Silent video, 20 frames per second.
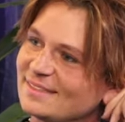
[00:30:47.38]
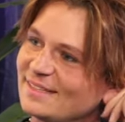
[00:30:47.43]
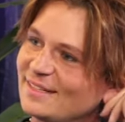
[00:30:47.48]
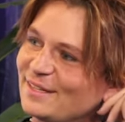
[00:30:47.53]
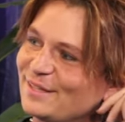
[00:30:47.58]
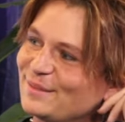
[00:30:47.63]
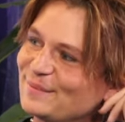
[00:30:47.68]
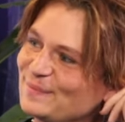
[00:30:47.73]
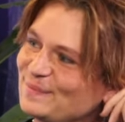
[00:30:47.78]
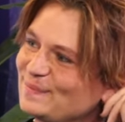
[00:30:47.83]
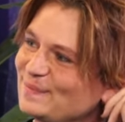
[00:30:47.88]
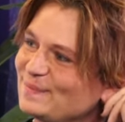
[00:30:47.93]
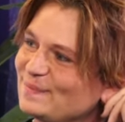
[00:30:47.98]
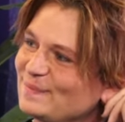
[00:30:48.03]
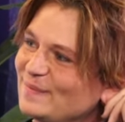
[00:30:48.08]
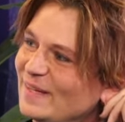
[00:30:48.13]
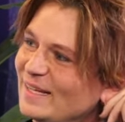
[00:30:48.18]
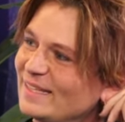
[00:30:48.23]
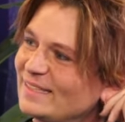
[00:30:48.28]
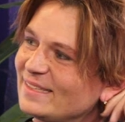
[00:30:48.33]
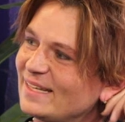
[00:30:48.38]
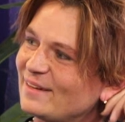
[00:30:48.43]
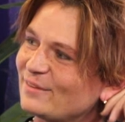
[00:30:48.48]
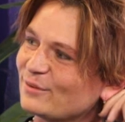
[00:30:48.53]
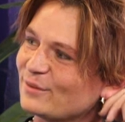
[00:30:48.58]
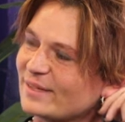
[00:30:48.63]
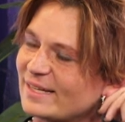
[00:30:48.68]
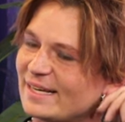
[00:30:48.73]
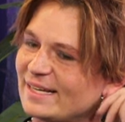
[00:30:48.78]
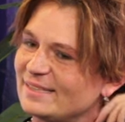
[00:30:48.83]
and
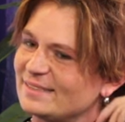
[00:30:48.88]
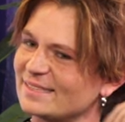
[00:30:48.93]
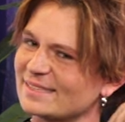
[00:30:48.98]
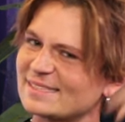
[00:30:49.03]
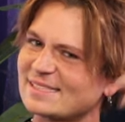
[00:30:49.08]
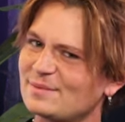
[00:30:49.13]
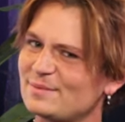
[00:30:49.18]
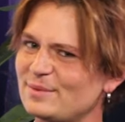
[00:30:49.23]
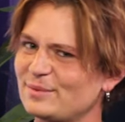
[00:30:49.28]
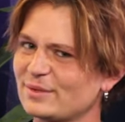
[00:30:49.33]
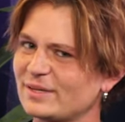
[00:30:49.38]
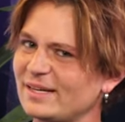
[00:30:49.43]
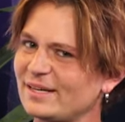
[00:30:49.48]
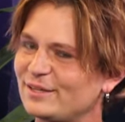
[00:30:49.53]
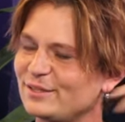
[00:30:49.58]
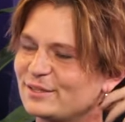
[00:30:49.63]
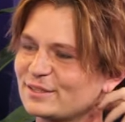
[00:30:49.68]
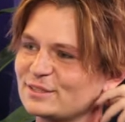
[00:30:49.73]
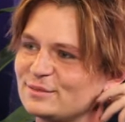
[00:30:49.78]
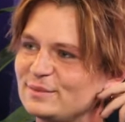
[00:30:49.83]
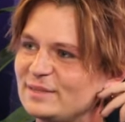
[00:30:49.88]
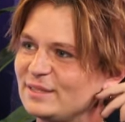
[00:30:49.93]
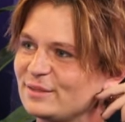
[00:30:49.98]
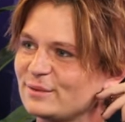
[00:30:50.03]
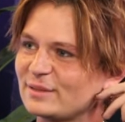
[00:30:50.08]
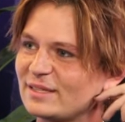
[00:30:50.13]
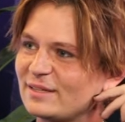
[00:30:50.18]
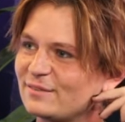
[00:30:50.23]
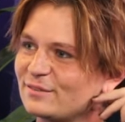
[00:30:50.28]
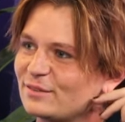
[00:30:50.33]
everyone kind of like, some people kind of looked at me
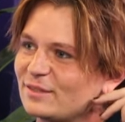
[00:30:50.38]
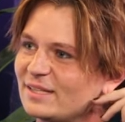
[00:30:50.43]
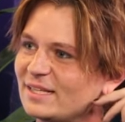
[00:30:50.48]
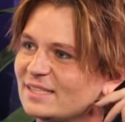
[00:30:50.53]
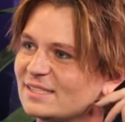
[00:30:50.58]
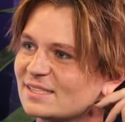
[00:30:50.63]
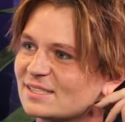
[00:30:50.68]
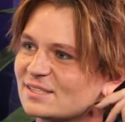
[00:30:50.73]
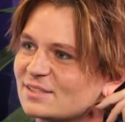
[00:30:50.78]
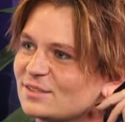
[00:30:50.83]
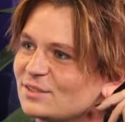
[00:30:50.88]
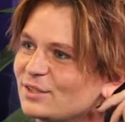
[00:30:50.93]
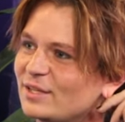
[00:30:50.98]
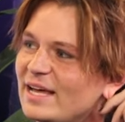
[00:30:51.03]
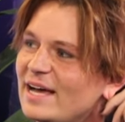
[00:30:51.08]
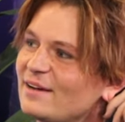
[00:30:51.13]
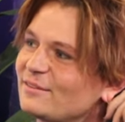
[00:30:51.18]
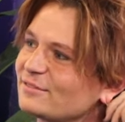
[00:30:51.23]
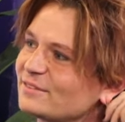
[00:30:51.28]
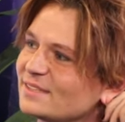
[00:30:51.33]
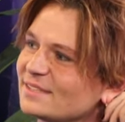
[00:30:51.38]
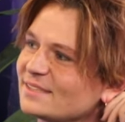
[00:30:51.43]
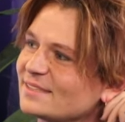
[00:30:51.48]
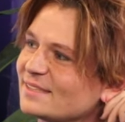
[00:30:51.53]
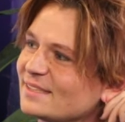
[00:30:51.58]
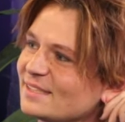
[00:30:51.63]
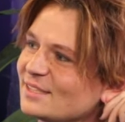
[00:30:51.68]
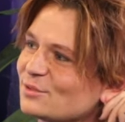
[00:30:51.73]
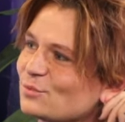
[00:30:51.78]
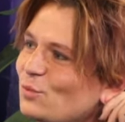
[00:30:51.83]
or whatever, and I just left.
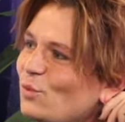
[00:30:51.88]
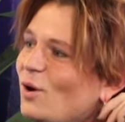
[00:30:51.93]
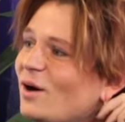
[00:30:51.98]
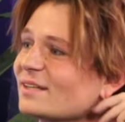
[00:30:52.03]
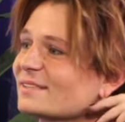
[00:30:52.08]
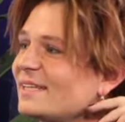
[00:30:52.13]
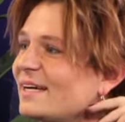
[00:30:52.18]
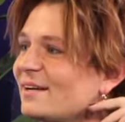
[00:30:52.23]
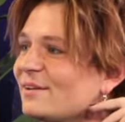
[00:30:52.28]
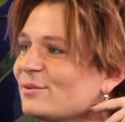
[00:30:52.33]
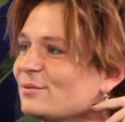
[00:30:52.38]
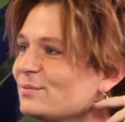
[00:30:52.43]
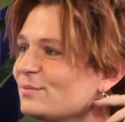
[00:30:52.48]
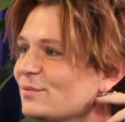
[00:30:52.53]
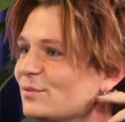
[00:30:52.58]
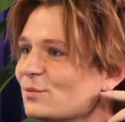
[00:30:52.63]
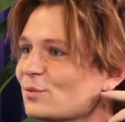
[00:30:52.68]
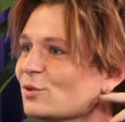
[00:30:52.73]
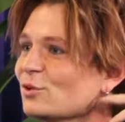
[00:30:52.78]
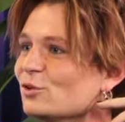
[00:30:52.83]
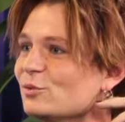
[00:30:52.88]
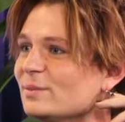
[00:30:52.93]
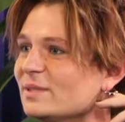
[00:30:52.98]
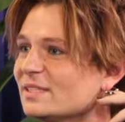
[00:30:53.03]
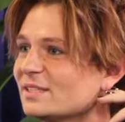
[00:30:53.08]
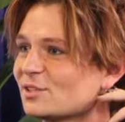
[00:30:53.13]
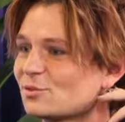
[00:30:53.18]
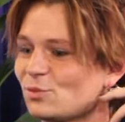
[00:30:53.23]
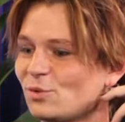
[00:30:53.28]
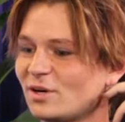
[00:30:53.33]
I just walked out of the room
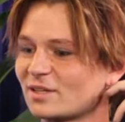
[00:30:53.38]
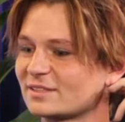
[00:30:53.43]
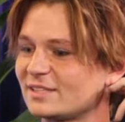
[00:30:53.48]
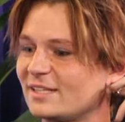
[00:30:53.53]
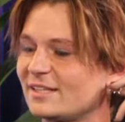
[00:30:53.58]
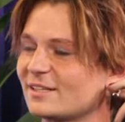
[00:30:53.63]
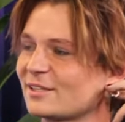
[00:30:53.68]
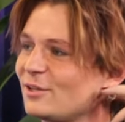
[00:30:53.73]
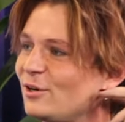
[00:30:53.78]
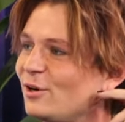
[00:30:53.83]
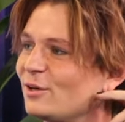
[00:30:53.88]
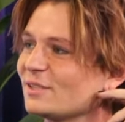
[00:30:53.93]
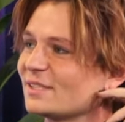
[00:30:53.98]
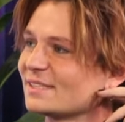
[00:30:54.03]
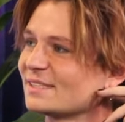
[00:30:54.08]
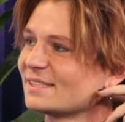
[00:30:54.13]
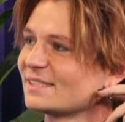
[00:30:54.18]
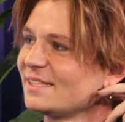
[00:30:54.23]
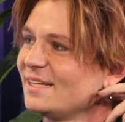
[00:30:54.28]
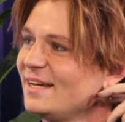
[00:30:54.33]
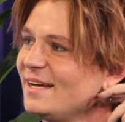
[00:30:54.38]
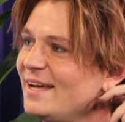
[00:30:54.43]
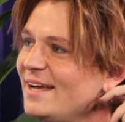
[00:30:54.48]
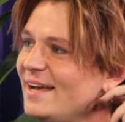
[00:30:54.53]
and just walked out of the college.